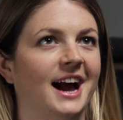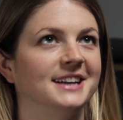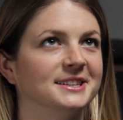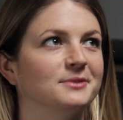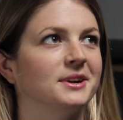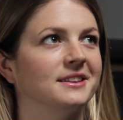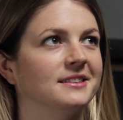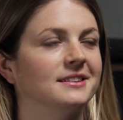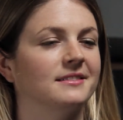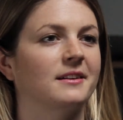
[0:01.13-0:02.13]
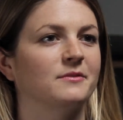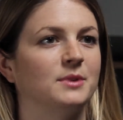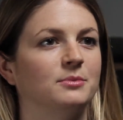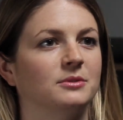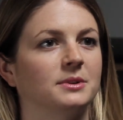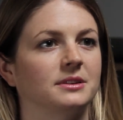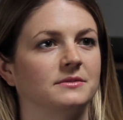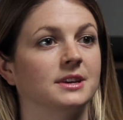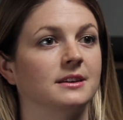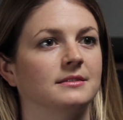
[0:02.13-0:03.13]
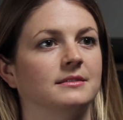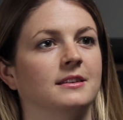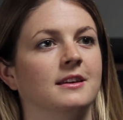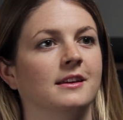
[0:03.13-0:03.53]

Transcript: I did what I think a lot of people would have done